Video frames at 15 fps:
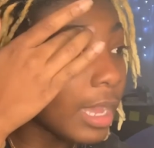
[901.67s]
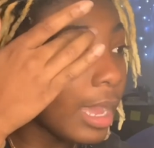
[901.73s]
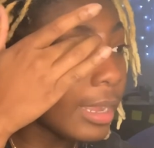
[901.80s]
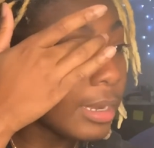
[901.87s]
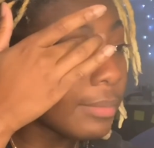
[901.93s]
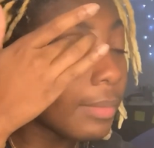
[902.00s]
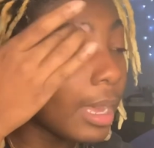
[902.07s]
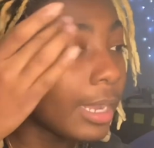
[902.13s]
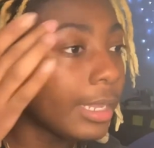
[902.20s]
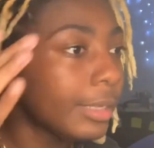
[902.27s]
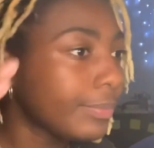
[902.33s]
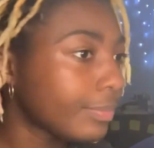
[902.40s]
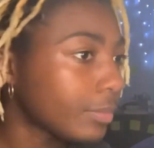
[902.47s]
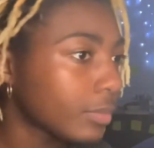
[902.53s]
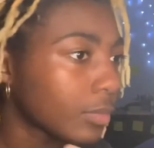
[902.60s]
about it.
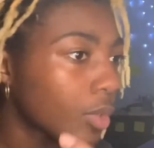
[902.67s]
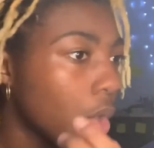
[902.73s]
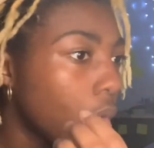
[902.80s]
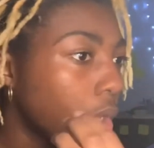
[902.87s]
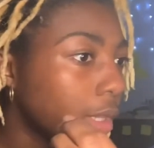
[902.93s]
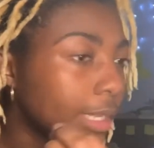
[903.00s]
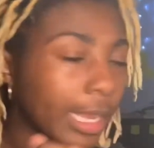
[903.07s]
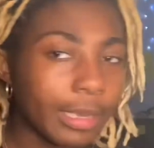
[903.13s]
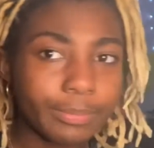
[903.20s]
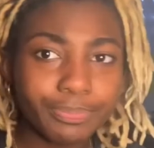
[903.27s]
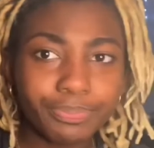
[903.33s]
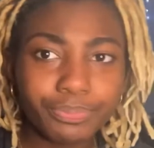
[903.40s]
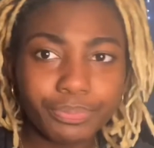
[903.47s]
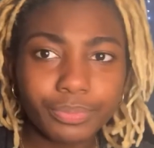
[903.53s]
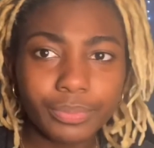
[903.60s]
All of that.
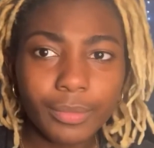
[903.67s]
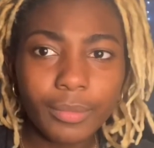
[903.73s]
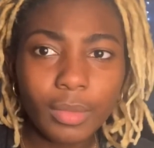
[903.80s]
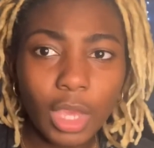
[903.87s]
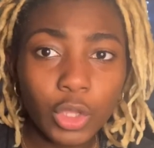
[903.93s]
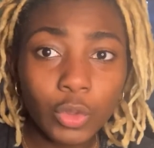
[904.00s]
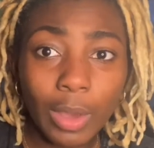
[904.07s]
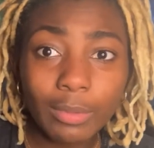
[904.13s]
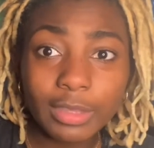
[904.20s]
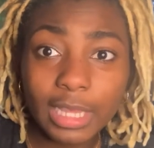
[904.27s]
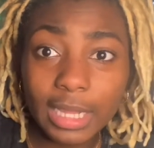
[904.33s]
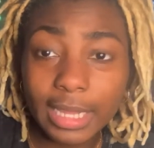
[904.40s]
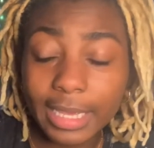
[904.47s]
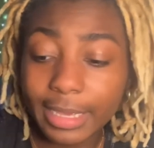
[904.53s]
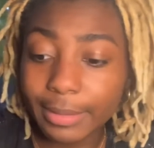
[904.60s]
So I was telling
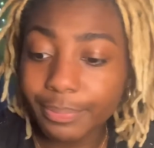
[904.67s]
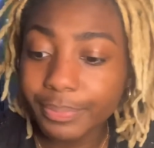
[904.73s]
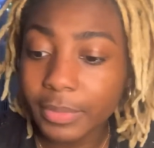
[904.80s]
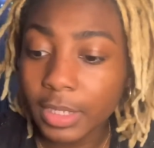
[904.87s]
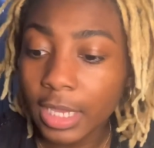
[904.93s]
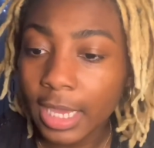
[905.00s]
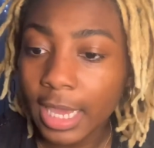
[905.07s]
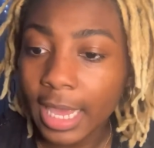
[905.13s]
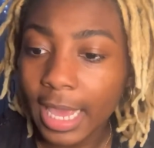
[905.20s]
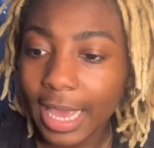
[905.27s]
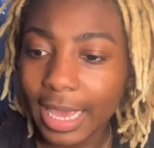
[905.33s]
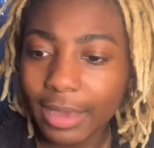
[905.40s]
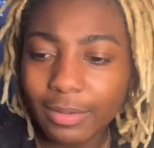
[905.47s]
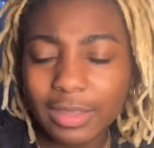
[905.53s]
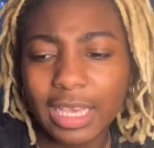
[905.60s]
him, and he
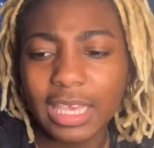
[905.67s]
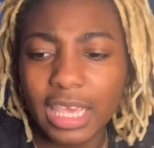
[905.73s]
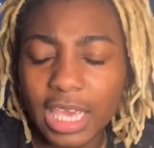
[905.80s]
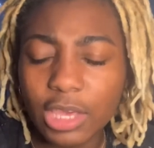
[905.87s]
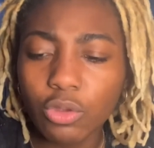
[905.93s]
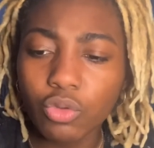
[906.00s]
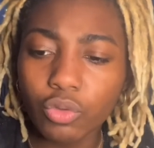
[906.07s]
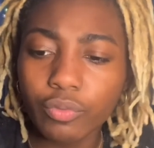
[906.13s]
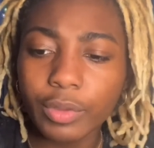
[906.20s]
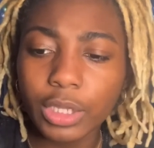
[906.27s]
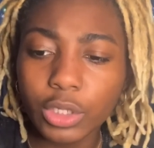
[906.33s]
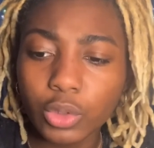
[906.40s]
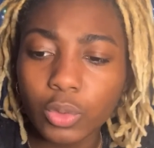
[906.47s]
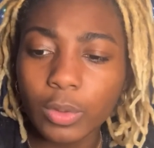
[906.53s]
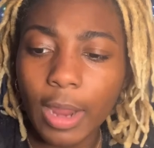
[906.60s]
was like, yeah, you should really
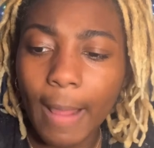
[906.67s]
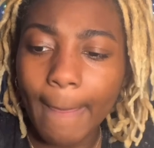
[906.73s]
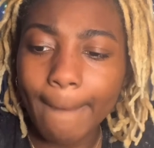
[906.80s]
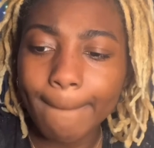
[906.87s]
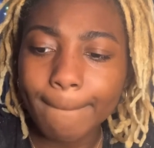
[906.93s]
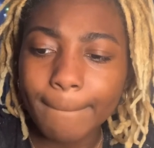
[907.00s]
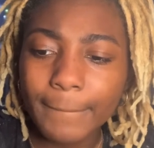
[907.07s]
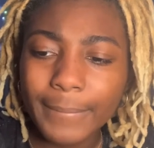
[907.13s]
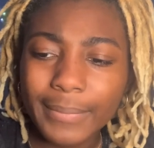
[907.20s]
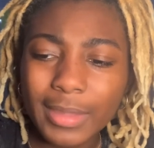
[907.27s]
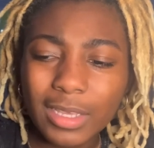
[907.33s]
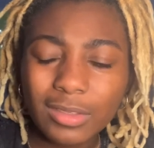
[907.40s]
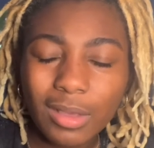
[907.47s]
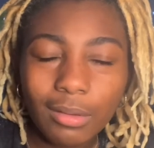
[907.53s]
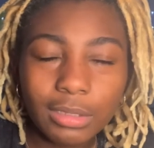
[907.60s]
do that.
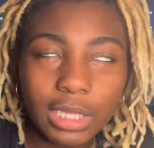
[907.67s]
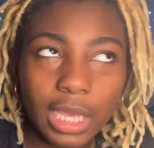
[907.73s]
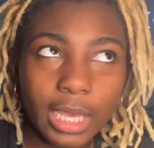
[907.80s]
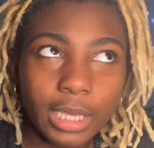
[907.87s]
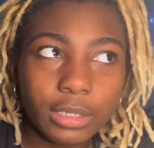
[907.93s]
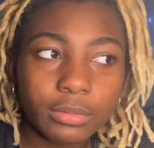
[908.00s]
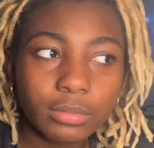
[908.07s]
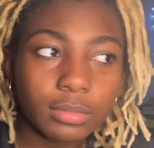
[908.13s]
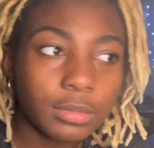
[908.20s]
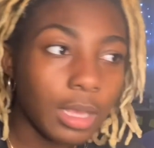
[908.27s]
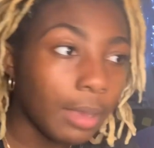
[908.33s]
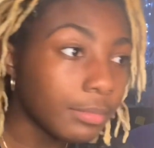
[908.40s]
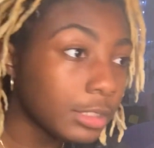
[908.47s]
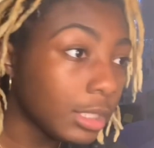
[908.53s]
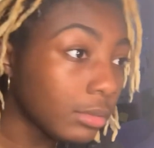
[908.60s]
So I was like, I'm
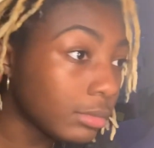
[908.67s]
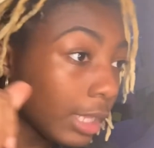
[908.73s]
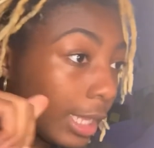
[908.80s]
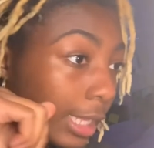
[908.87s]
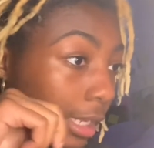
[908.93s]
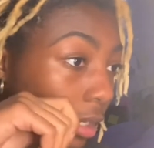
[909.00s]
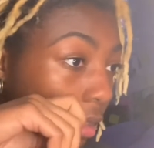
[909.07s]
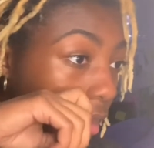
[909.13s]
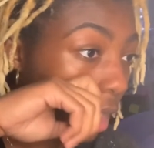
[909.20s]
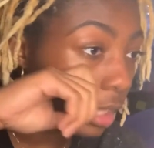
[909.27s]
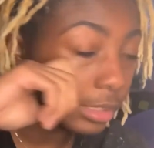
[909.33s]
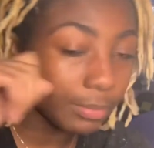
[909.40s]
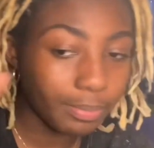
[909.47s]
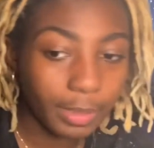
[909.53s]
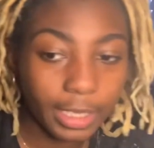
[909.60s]
still thinking,
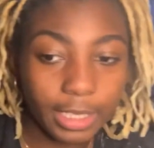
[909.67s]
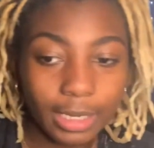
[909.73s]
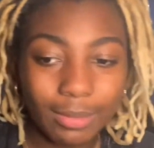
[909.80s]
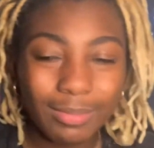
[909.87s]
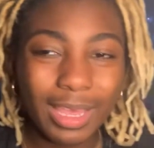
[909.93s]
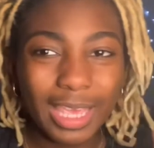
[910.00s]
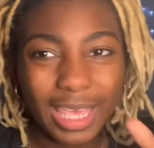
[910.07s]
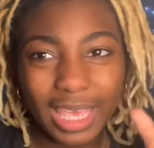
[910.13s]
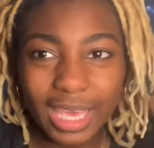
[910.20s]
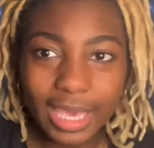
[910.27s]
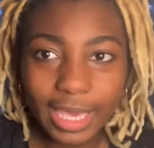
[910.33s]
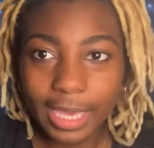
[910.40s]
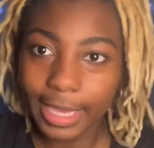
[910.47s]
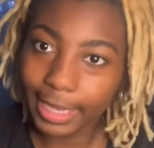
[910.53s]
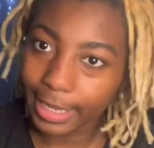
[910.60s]
contemplating. I'm like,
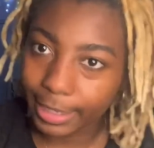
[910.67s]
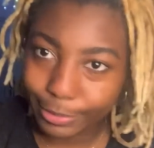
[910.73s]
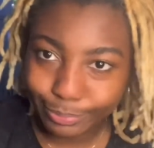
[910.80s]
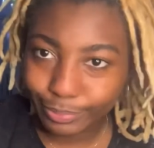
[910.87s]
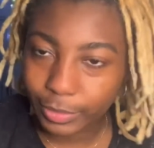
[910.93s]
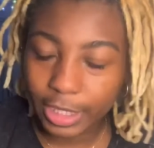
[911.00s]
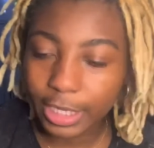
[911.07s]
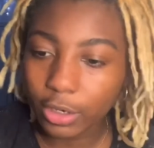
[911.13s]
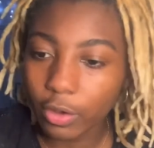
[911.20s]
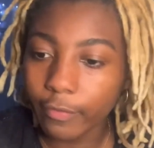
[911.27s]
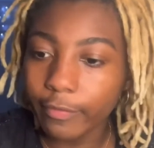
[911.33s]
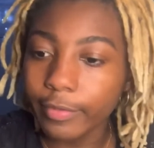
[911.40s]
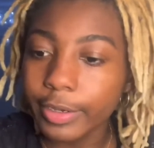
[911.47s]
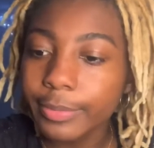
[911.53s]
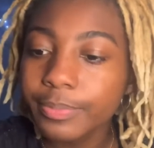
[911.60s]
yeah, getting over
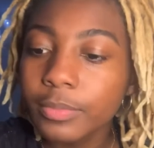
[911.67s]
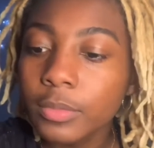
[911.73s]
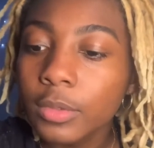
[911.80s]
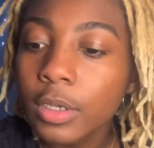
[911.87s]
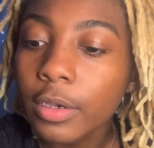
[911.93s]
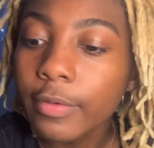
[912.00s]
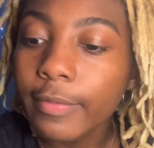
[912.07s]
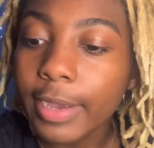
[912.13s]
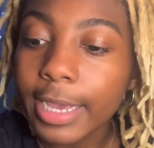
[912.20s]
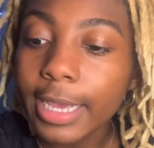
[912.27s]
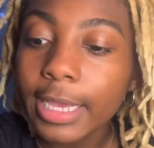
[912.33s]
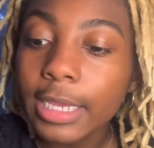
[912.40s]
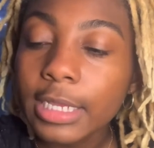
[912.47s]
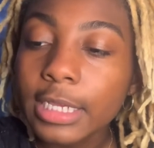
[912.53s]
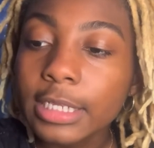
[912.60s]
it, right?
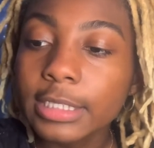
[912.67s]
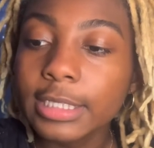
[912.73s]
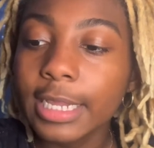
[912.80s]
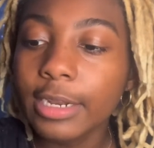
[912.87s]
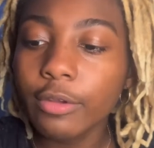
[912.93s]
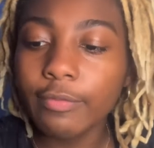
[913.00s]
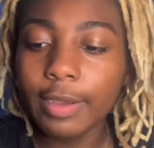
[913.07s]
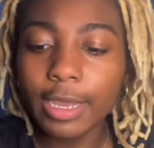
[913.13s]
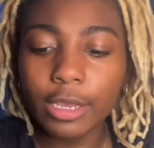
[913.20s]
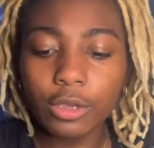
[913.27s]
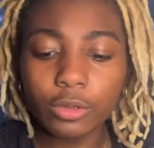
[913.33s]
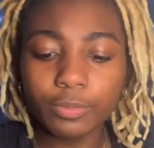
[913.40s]
Then around